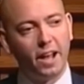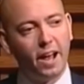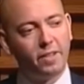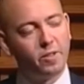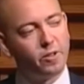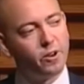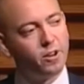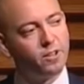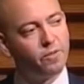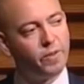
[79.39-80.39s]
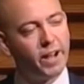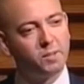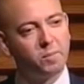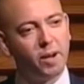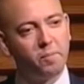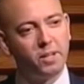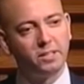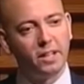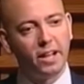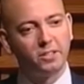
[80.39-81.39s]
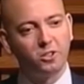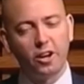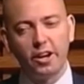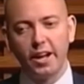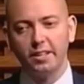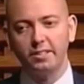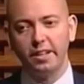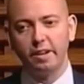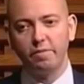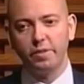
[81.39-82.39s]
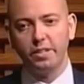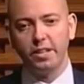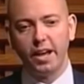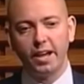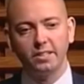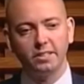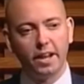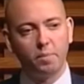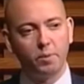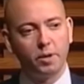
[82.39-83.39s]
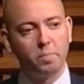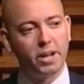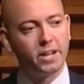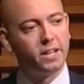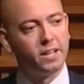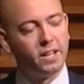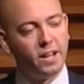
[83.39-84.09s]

And the third fact about me is I started out at Stanford as a pre-med,